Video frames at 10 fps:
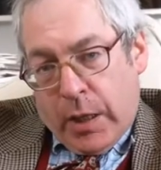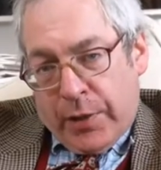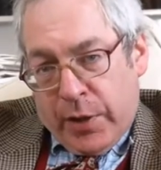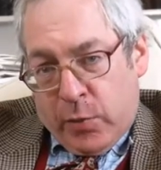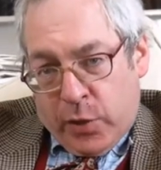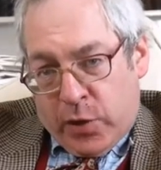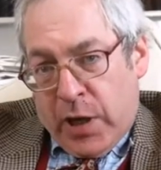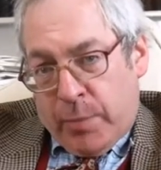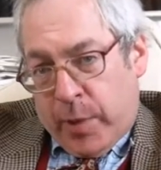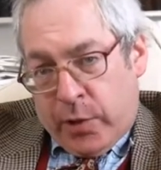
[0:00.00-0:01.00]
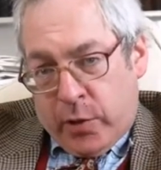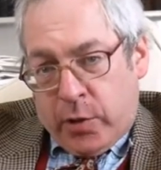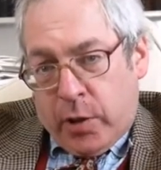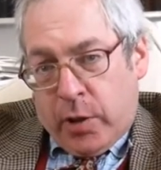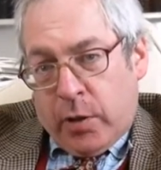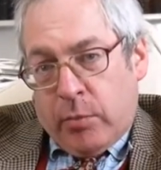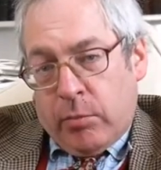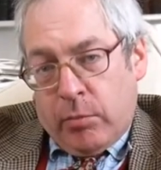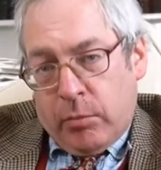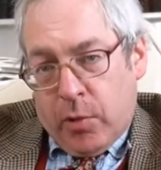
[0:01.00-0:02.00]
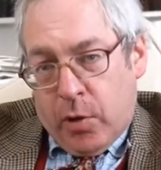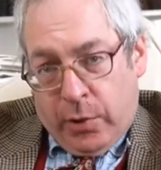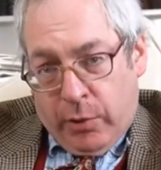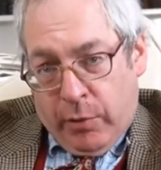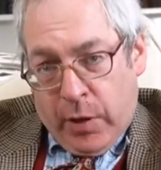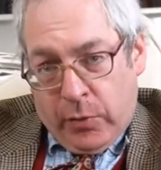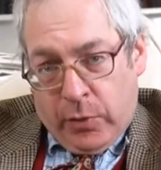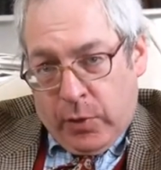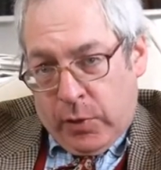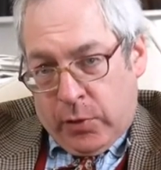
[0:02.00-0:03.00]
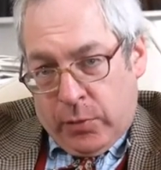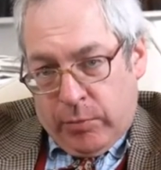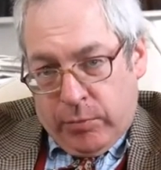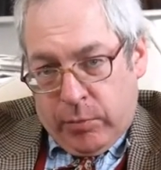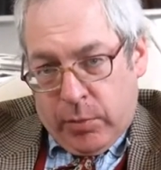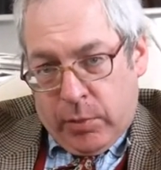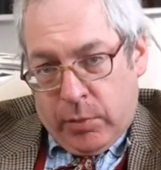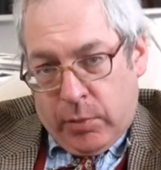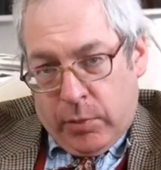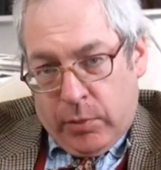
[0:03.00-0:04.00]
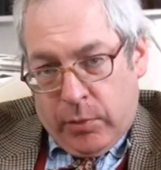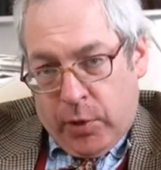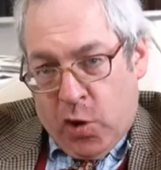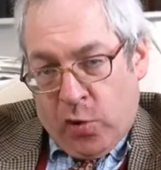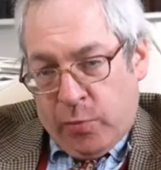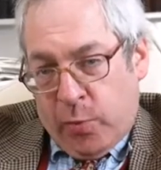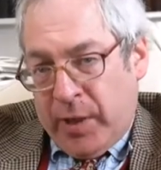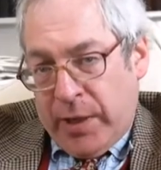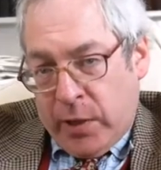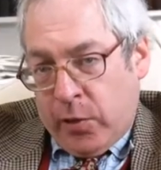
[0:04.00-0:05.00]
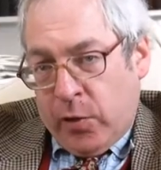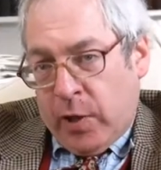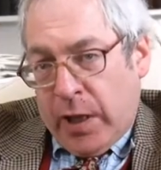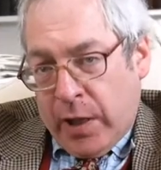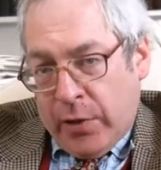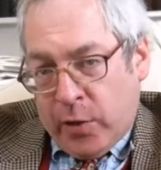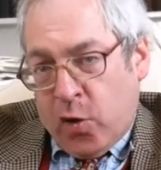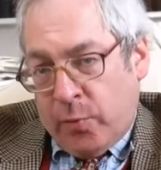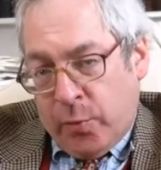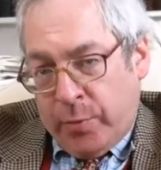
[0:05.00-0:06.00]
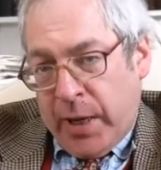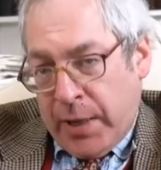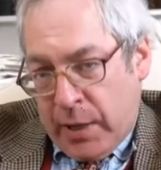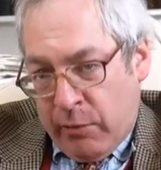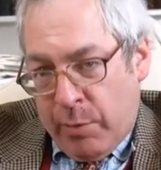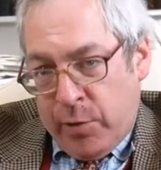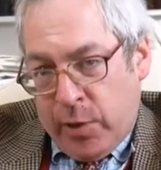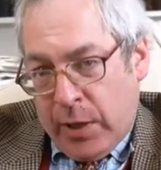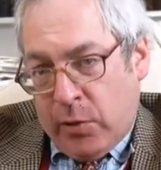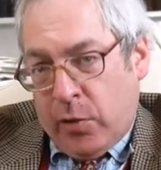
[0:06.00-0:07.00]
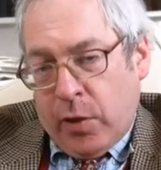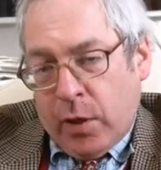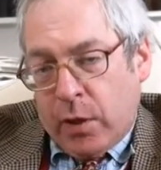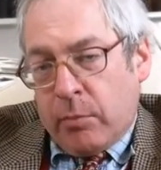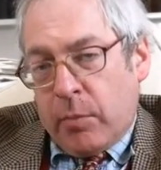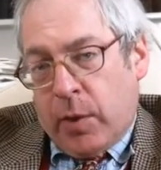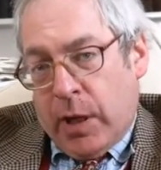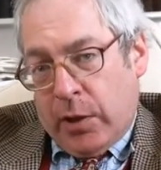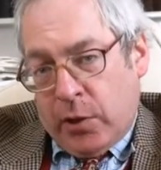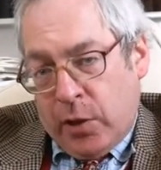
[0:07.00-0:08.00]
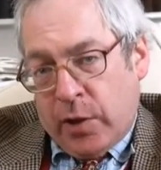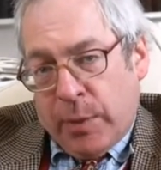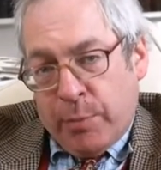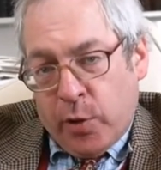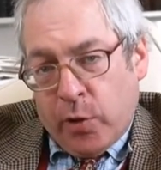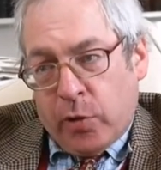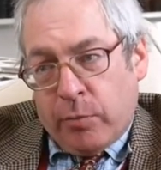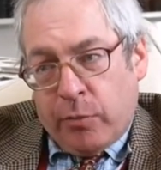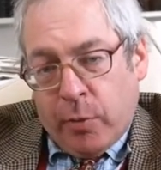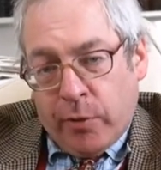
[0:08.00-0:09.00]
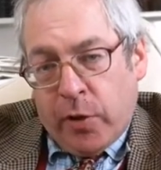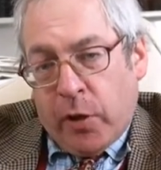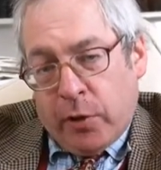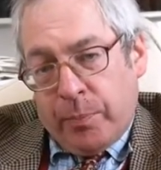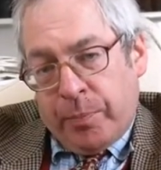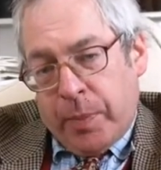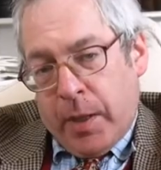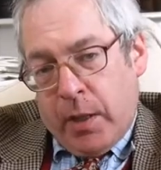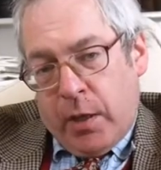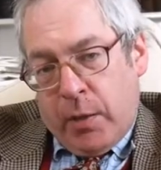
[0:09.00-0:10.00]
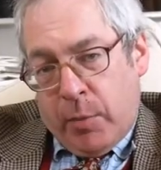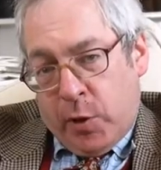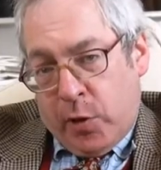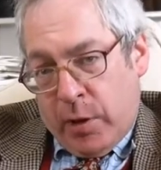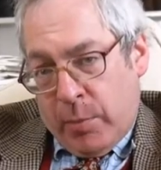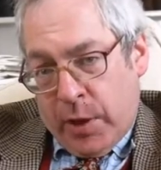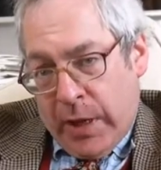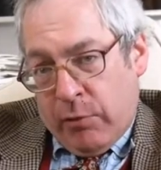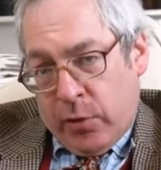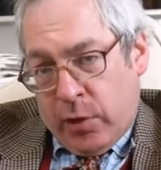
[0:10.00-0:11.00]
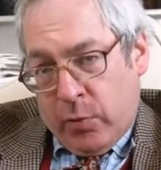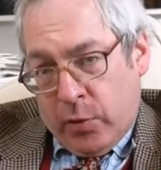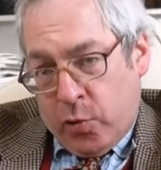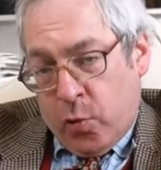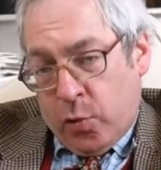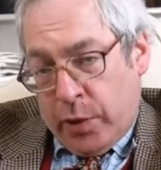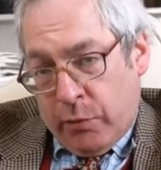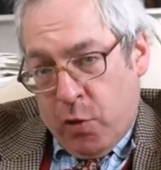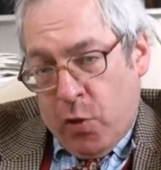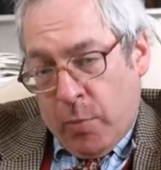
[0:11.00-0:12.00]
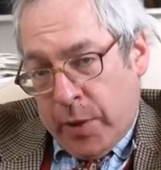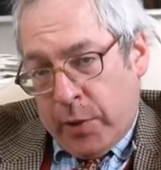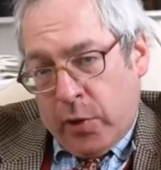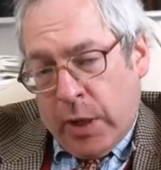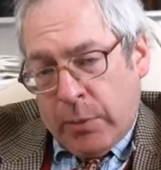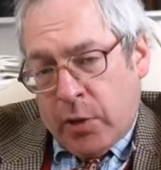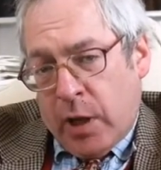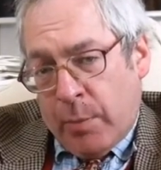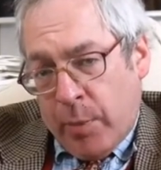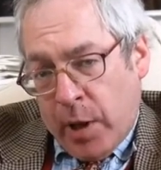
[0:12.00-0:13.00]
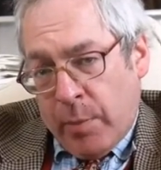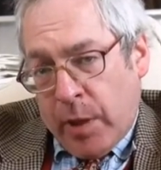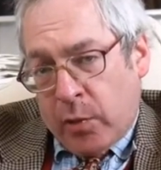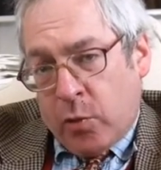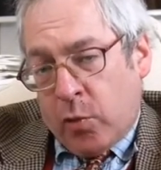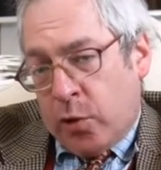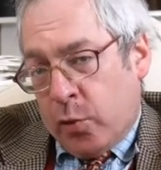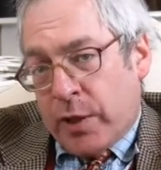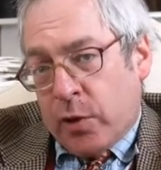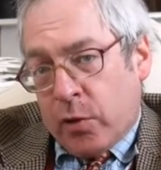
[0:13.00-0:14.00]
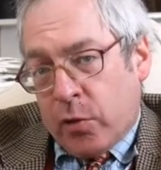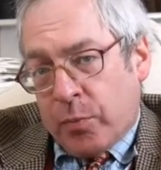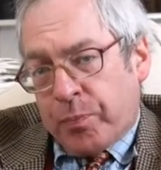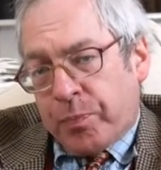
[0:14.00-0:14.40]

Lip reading: And this was attacked by Tertullian on the grounds that the Gospel plainly doesn't say that. The Gospel plainly represents the Son as a distinct person from the Father. But a similar heresy was taught in Rome at the same time by a man called Noetus.